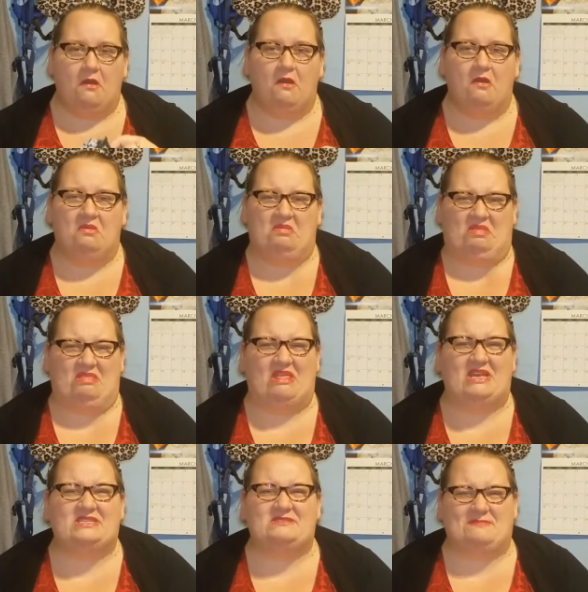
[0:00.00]
Oh,
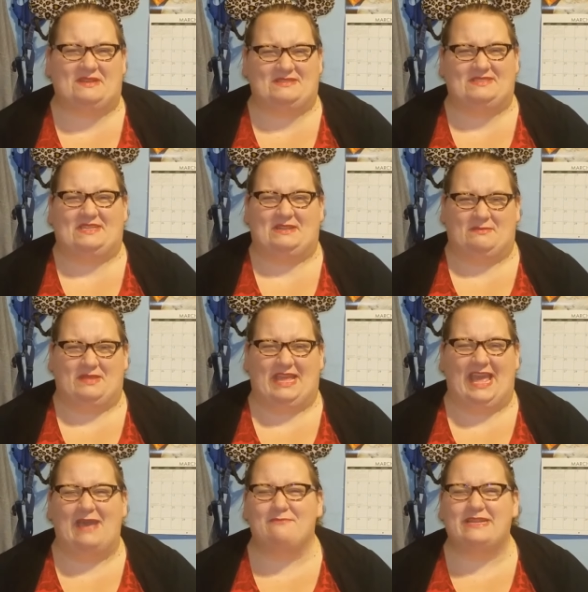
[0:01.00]
they smell
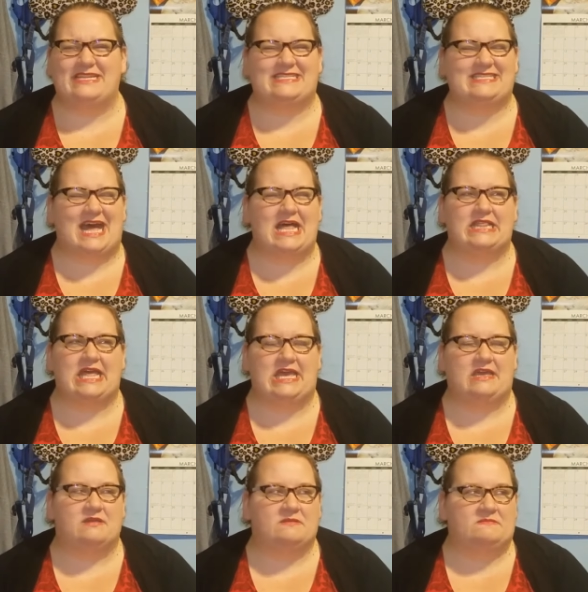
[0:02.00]
cinnamon, But it's not
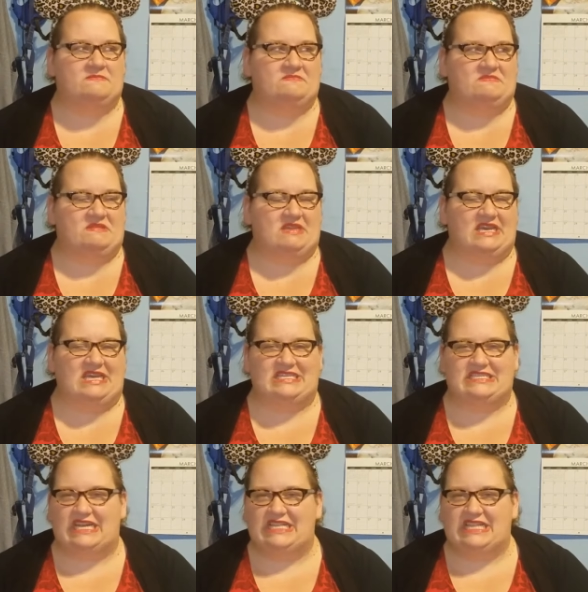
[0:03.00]
like
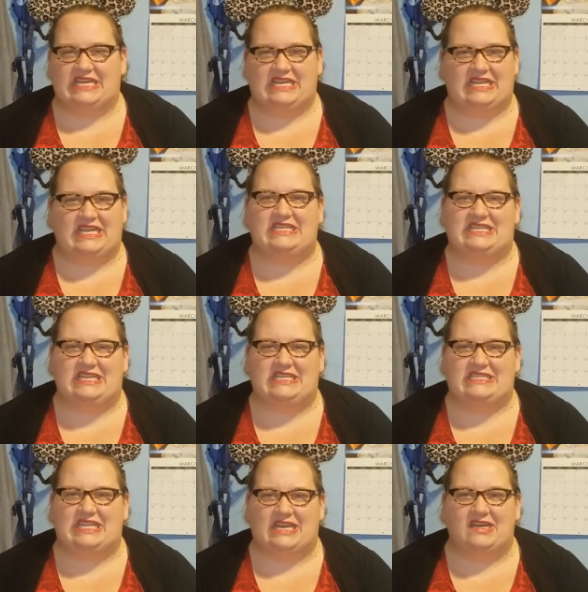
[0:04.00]
it's not like a. It,
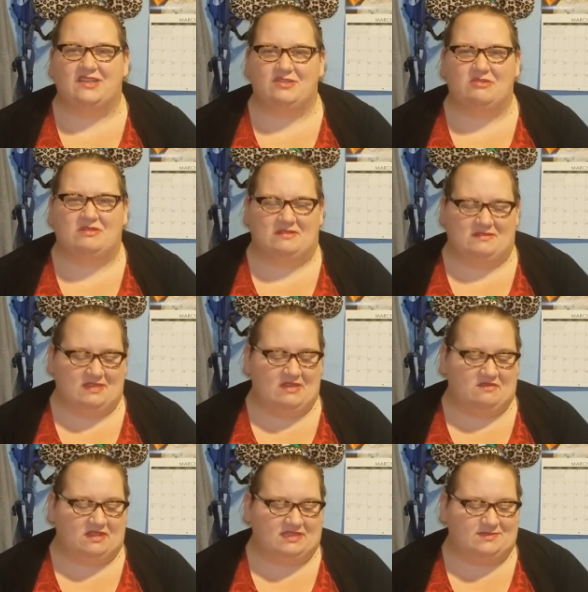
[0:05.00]
it's like a. You can.
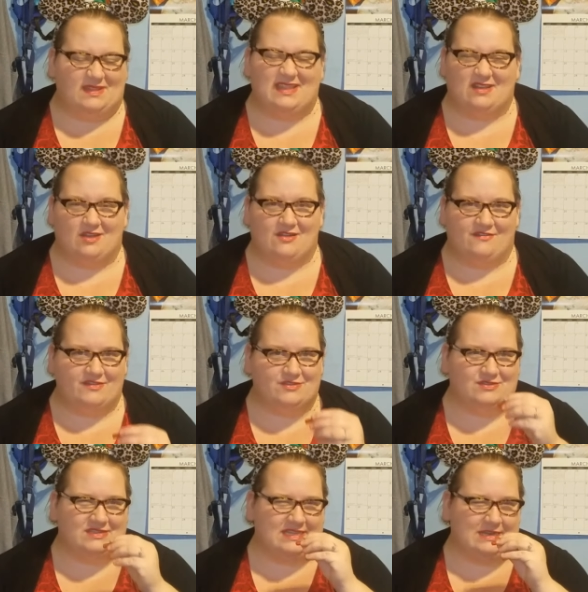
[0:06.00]
They really smell like
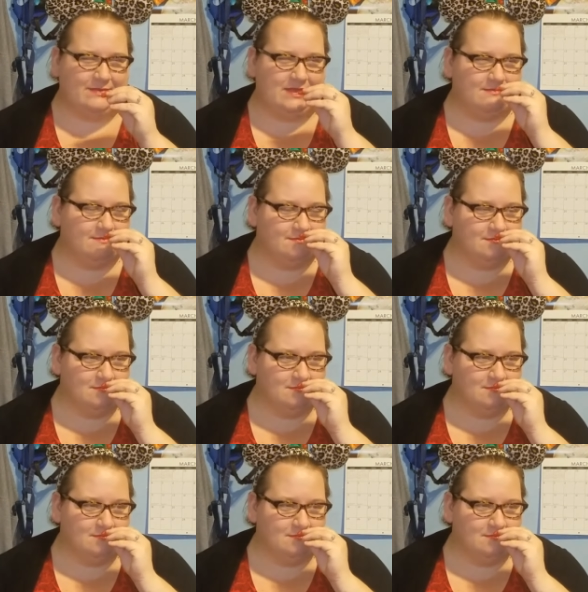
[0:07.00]
artificial cinnamon.